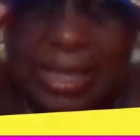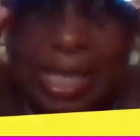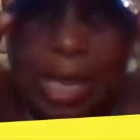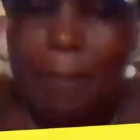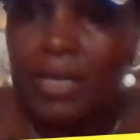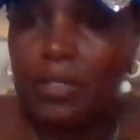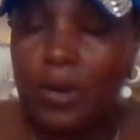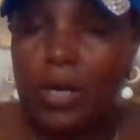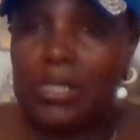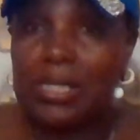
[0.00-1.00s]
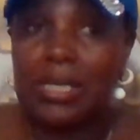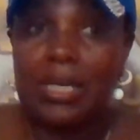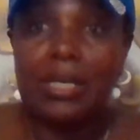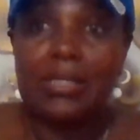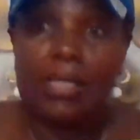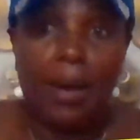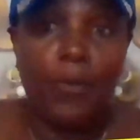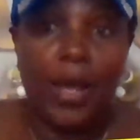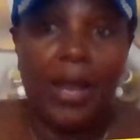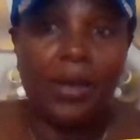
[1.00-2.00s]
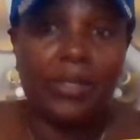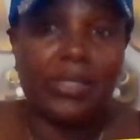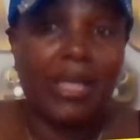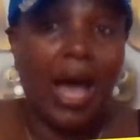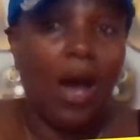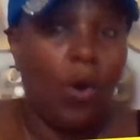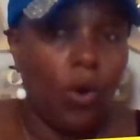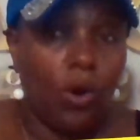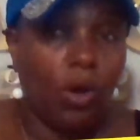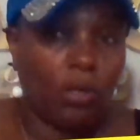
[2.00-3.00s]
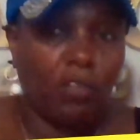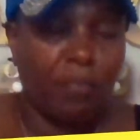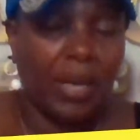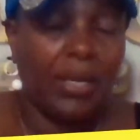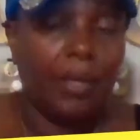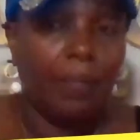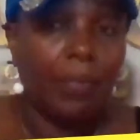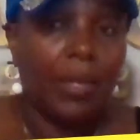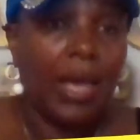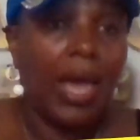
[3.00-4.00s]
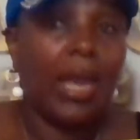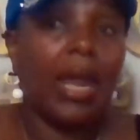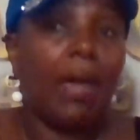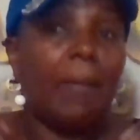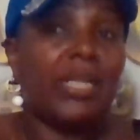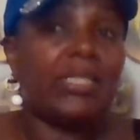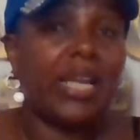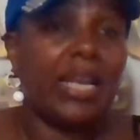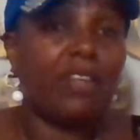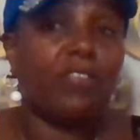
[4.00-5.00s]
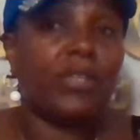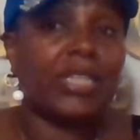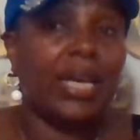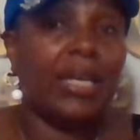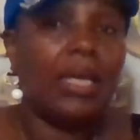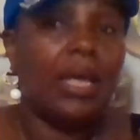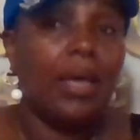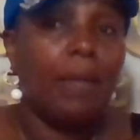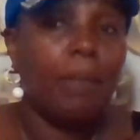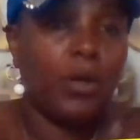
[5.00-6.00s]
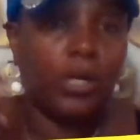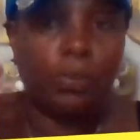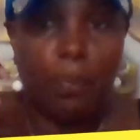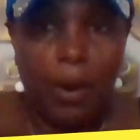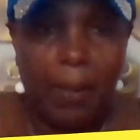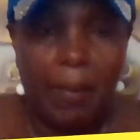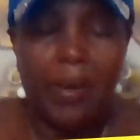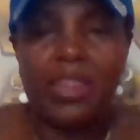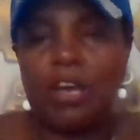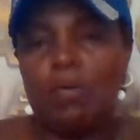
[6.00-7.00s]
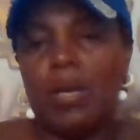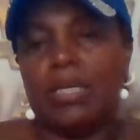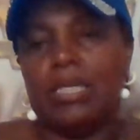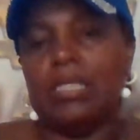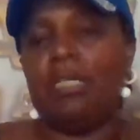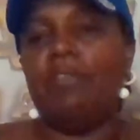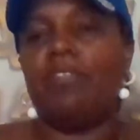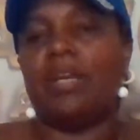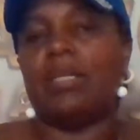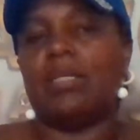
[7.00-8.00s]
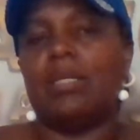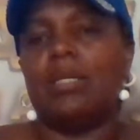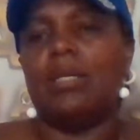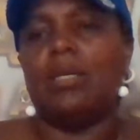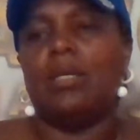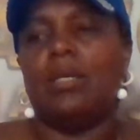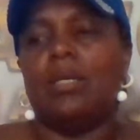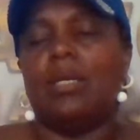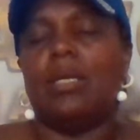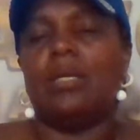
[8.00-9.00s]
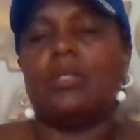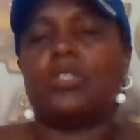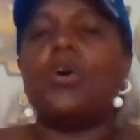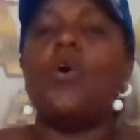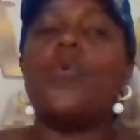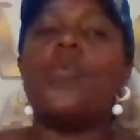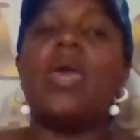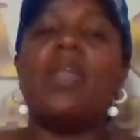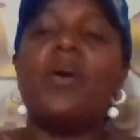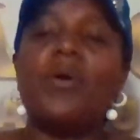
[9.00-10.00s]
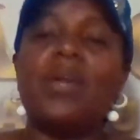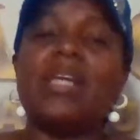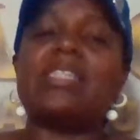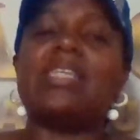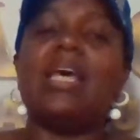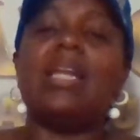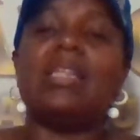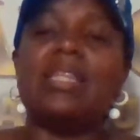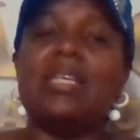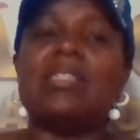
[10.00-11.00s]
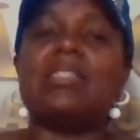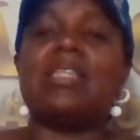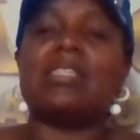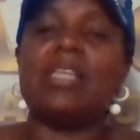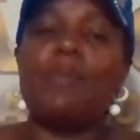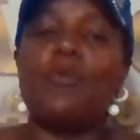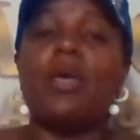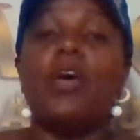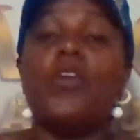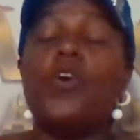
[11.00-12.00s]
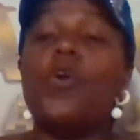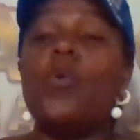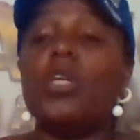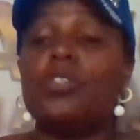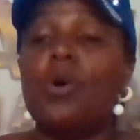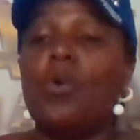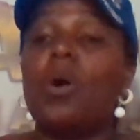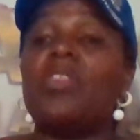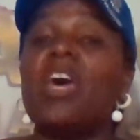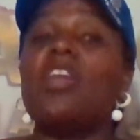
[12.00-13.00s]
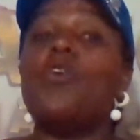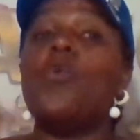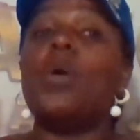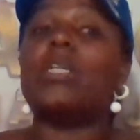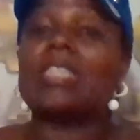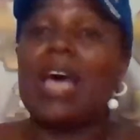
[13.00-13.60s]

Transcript: it might cost somewhere else a whole lot of money, and I might sell it for 10 because probably the quality is different. So we are not going to sell things the same way. Know what you're worth and know